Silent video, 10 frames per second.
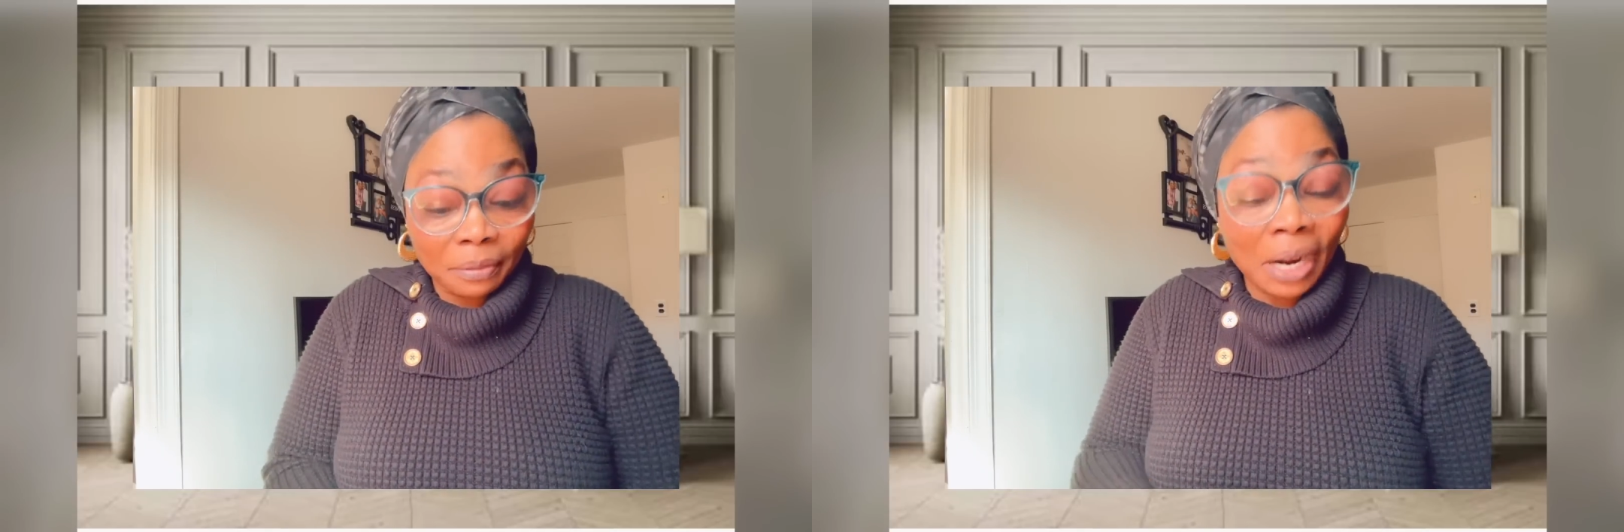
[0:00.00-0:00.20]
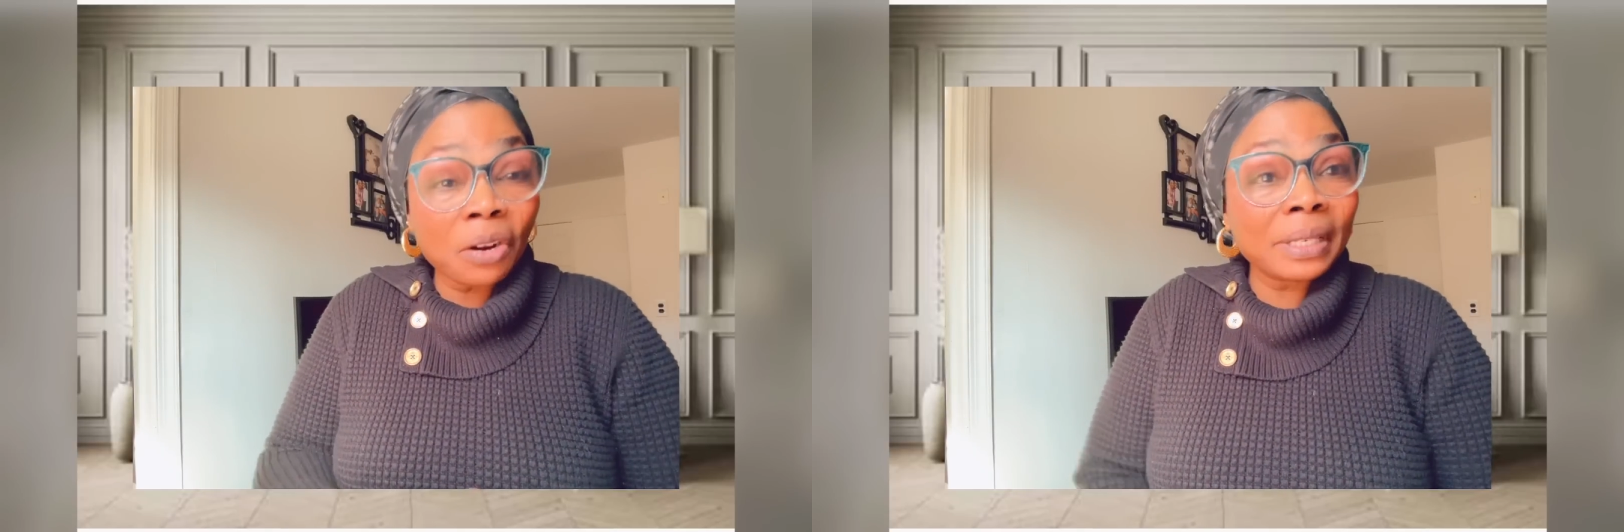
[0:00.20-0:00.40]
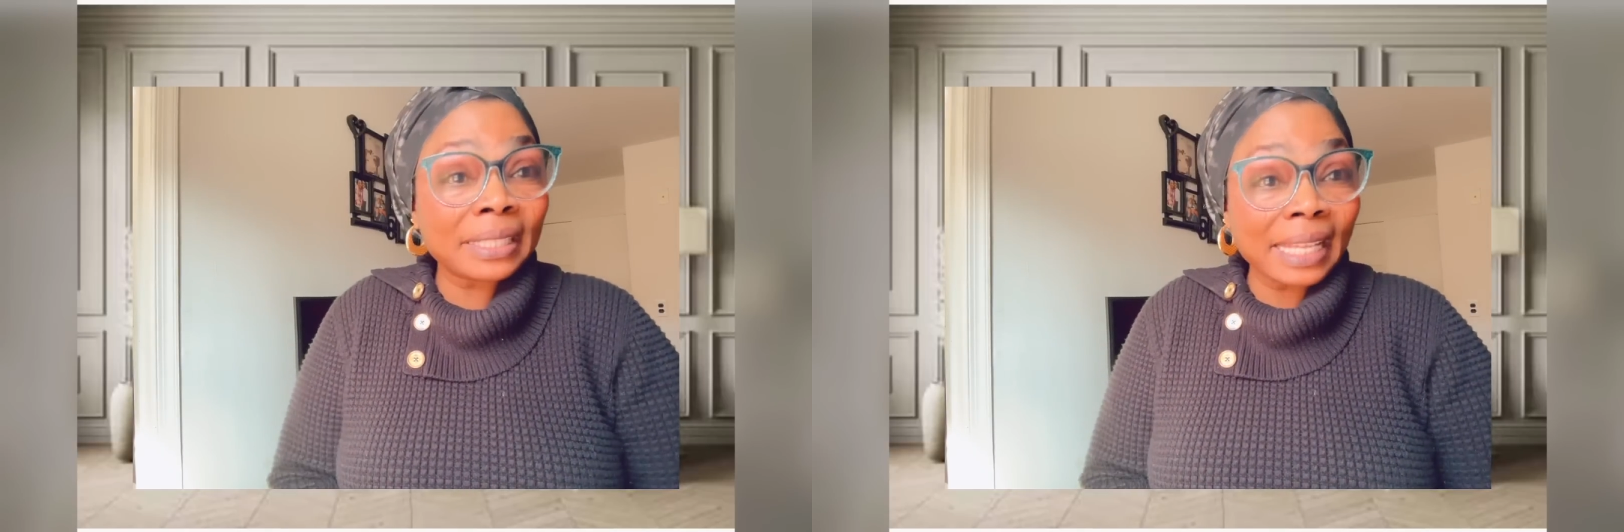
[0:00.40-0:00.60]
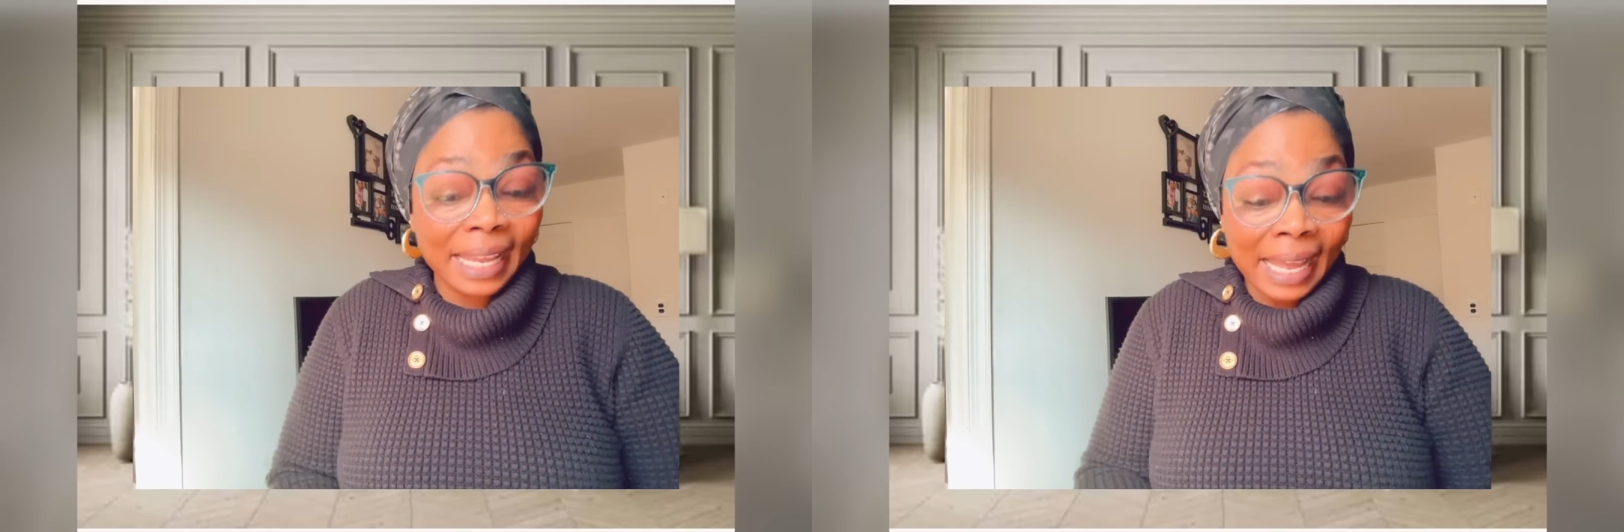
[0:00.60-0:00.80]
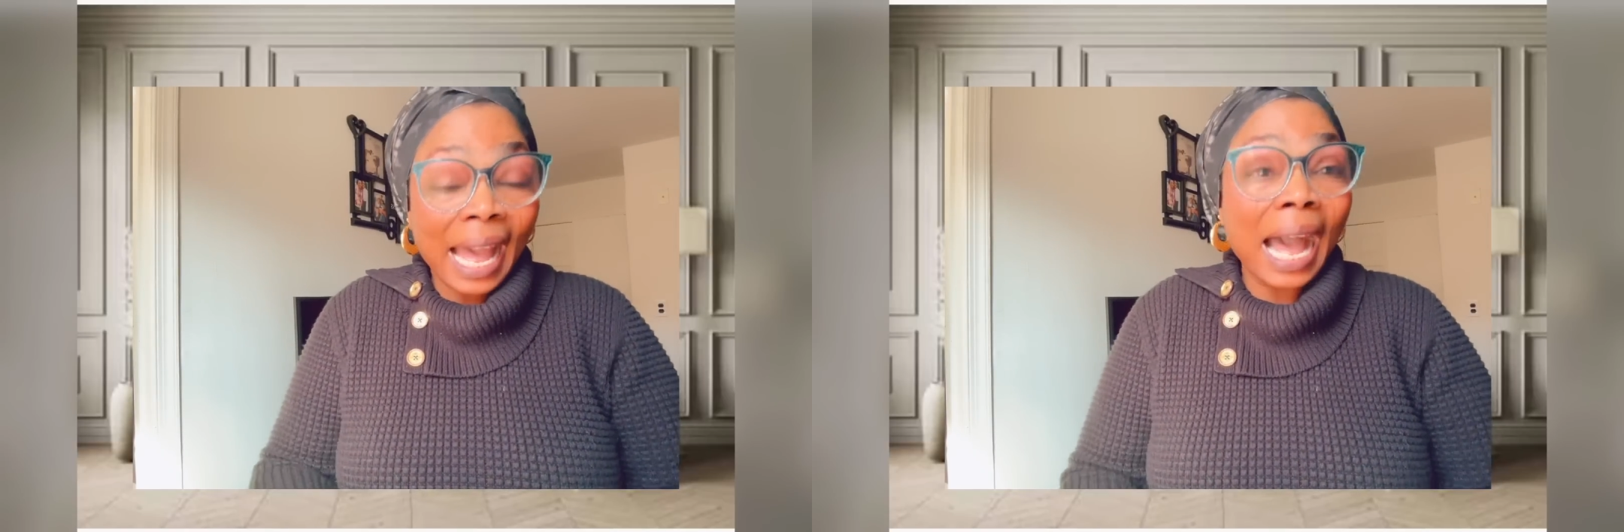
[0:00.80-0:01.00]
My own be say,
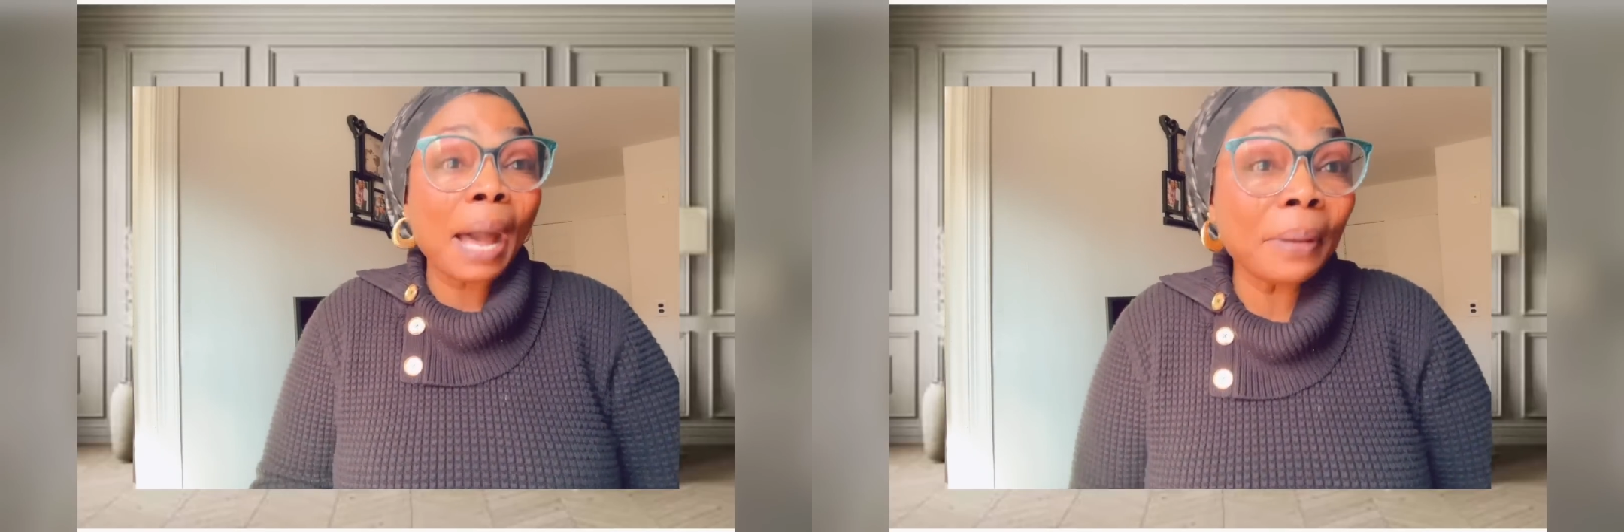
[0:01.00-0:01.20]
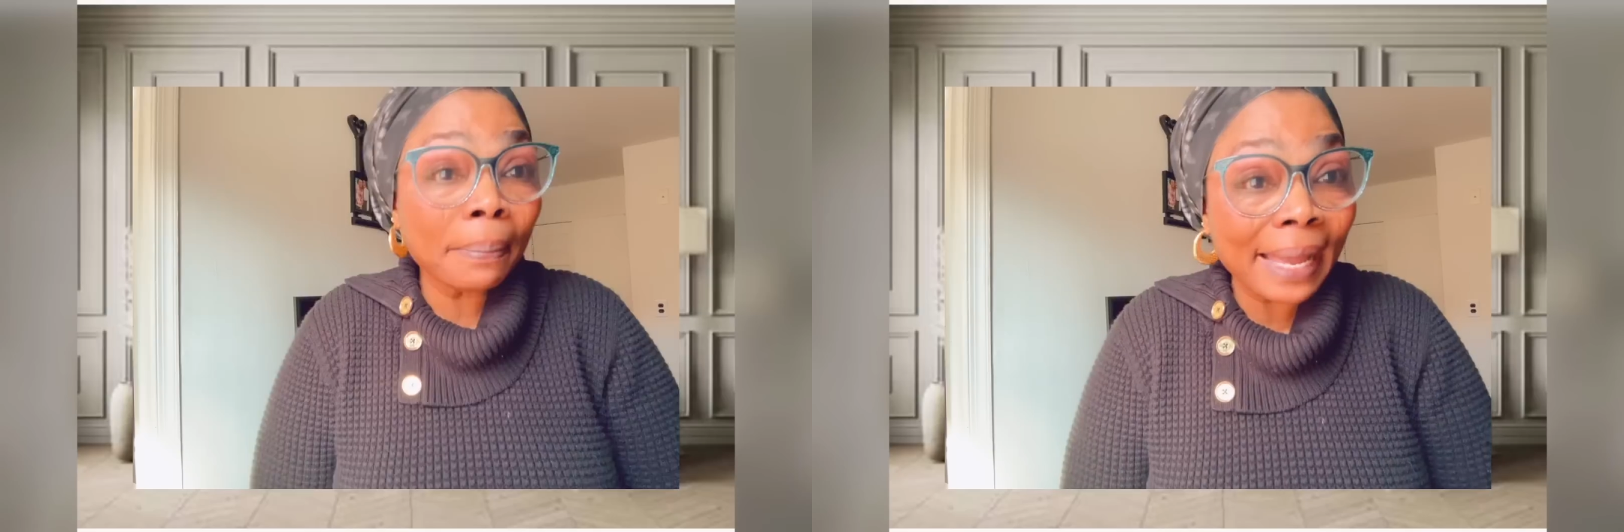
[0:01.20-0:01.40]
happy